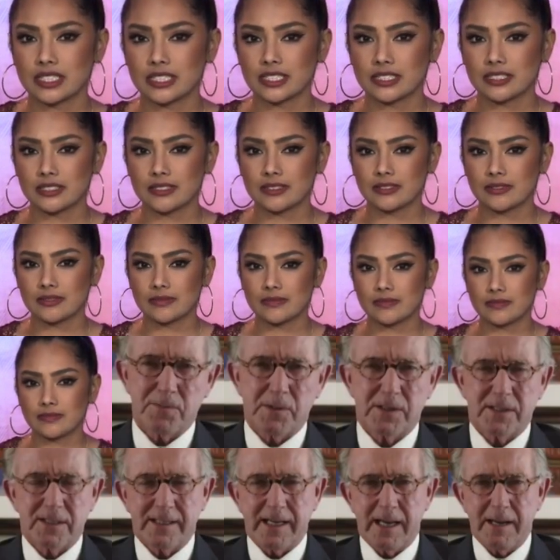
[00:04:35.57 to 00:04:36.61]
From an
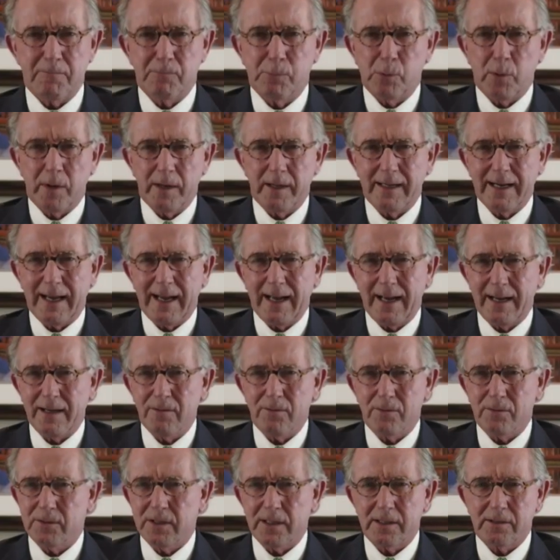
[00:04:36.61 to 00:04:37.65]
investment standpoint, I
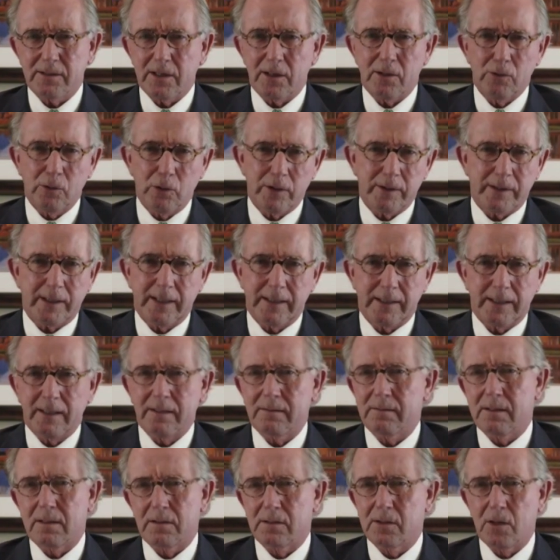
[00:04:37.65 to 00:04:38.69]
don't think they're looking
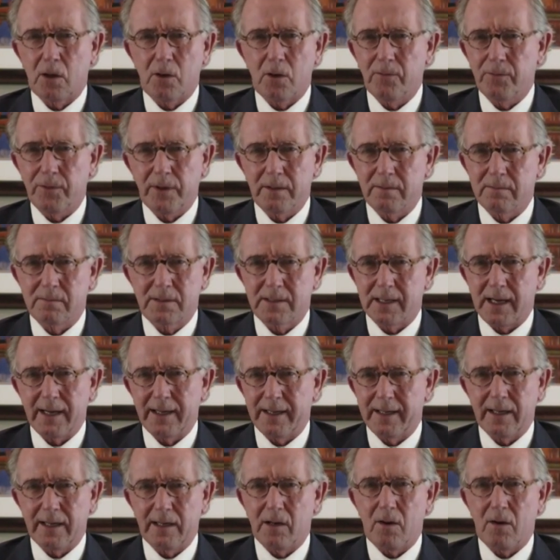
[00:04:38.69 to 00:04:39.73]
at the COVID
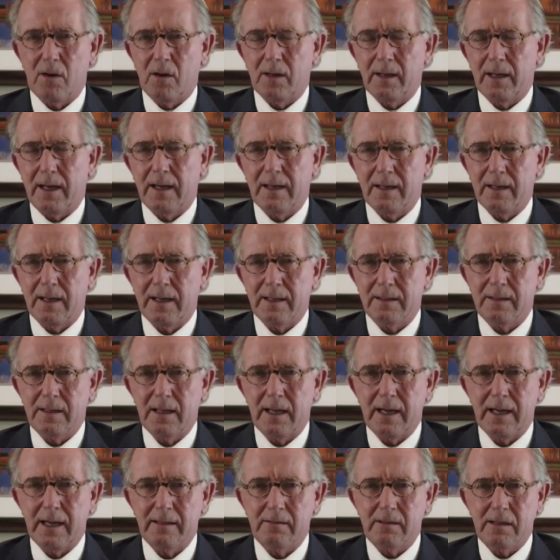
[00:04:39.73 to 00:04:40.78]
side at all. I,
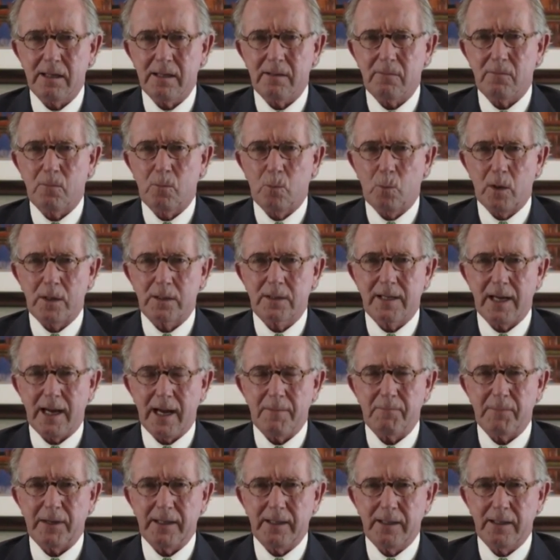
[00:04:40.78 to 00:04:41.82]
I, I think what's
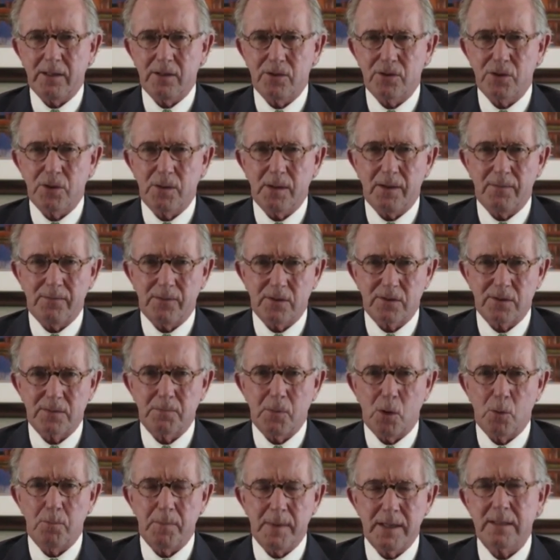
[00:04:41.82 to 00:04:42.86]
happening here is you have this
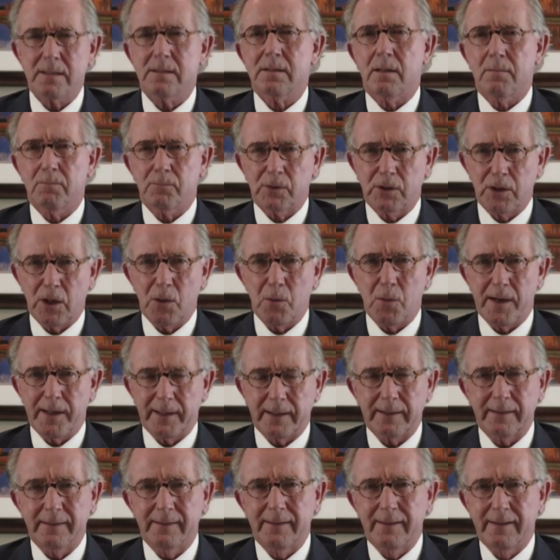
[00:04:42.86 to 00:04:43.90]
momentum
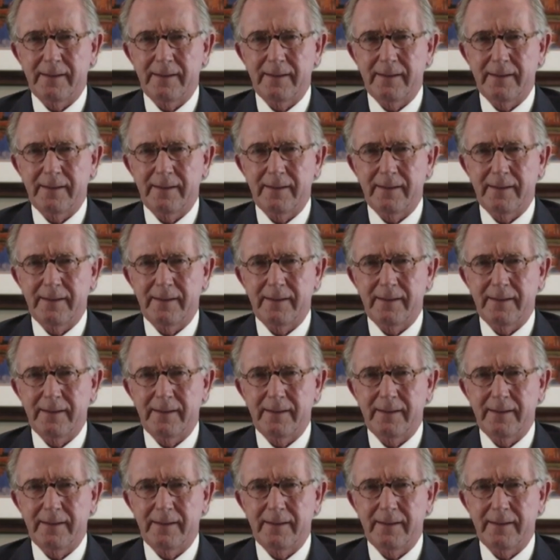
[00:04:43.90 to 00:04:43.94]
going